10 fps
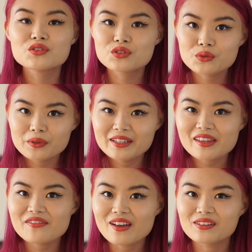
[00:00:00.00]
doing
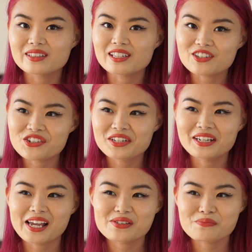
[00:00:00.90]
the foundation
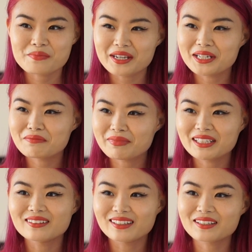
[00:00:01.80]
has made me
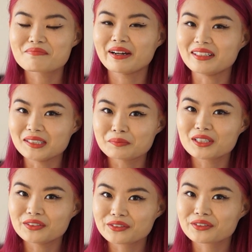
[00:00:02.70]
like my lip
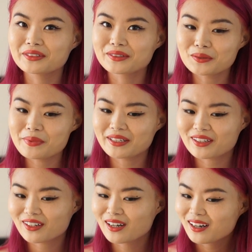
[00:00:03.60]
color a little
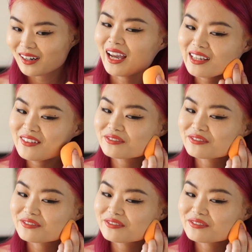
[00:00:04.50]
better. I